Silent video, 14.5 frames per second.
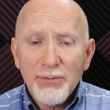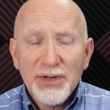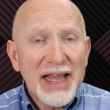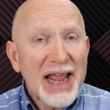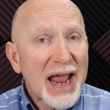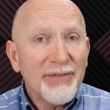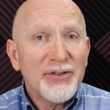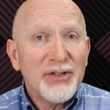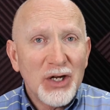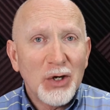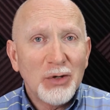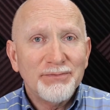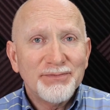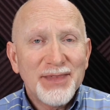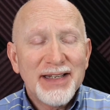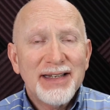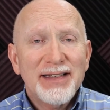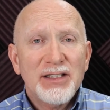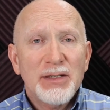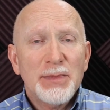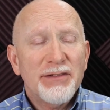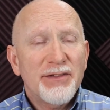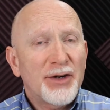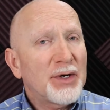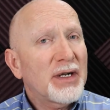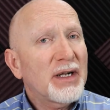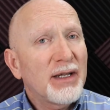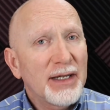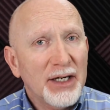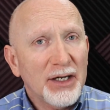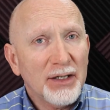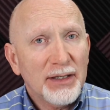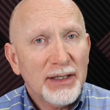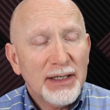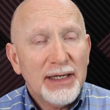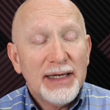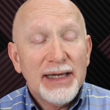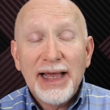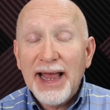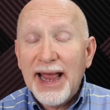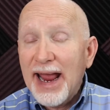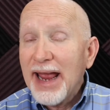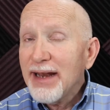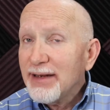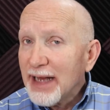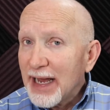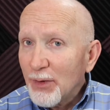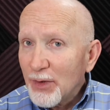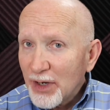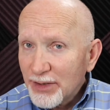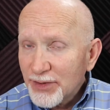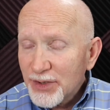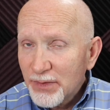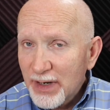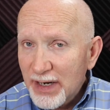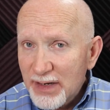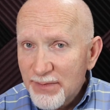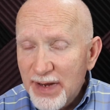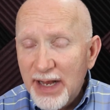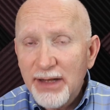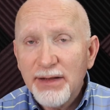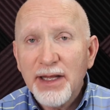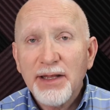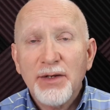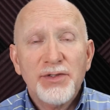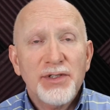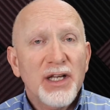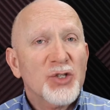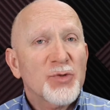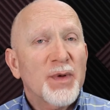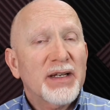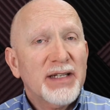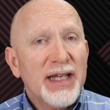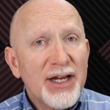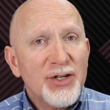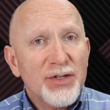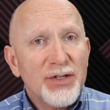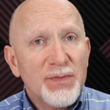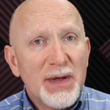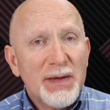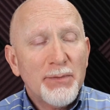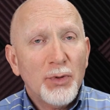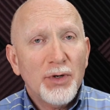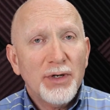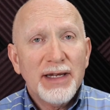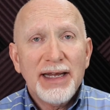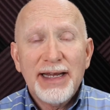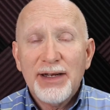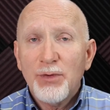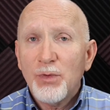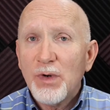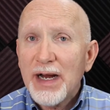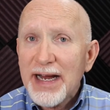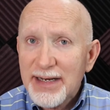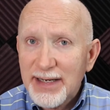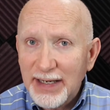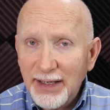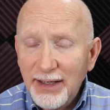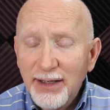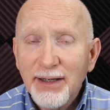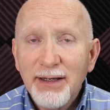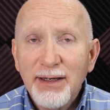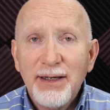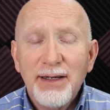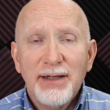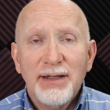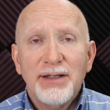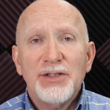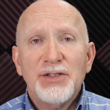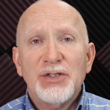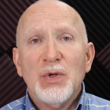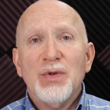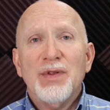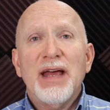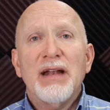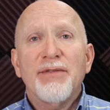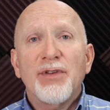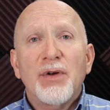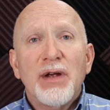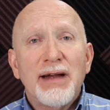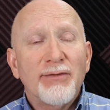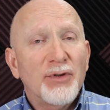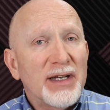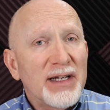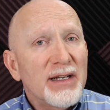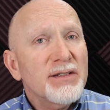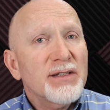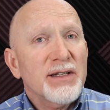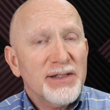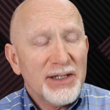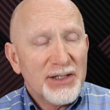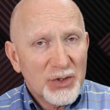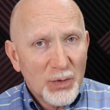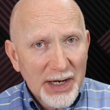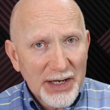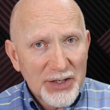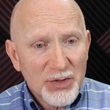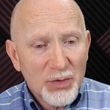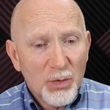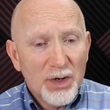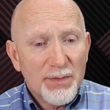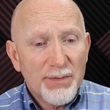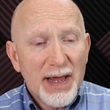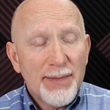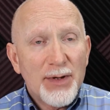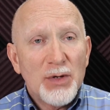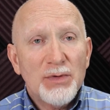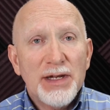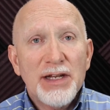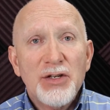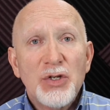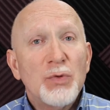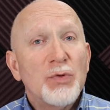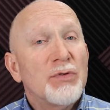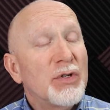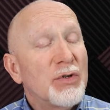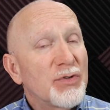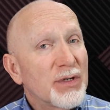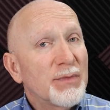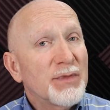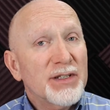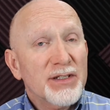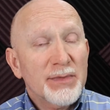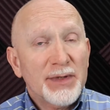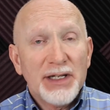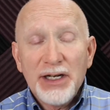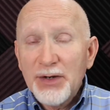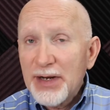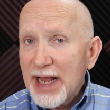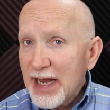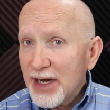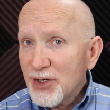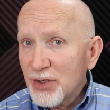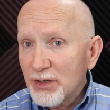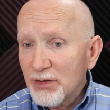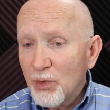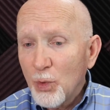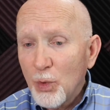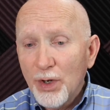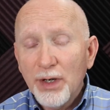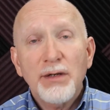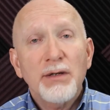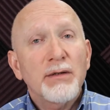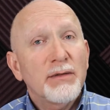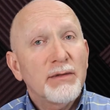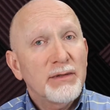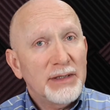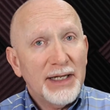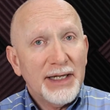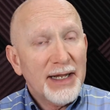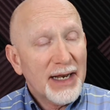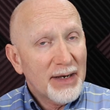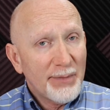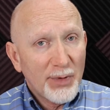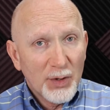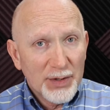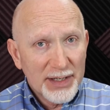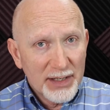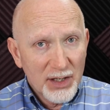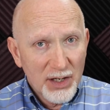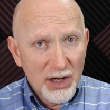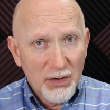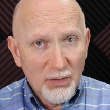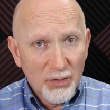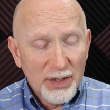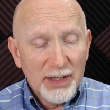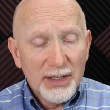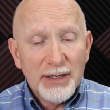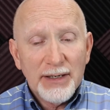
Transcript: but they have to know. So be very clear. And I would also recommend that those expectations be put in writing so that if there ever is a situation where maybe you need to do some disciplinary action or let an employee go,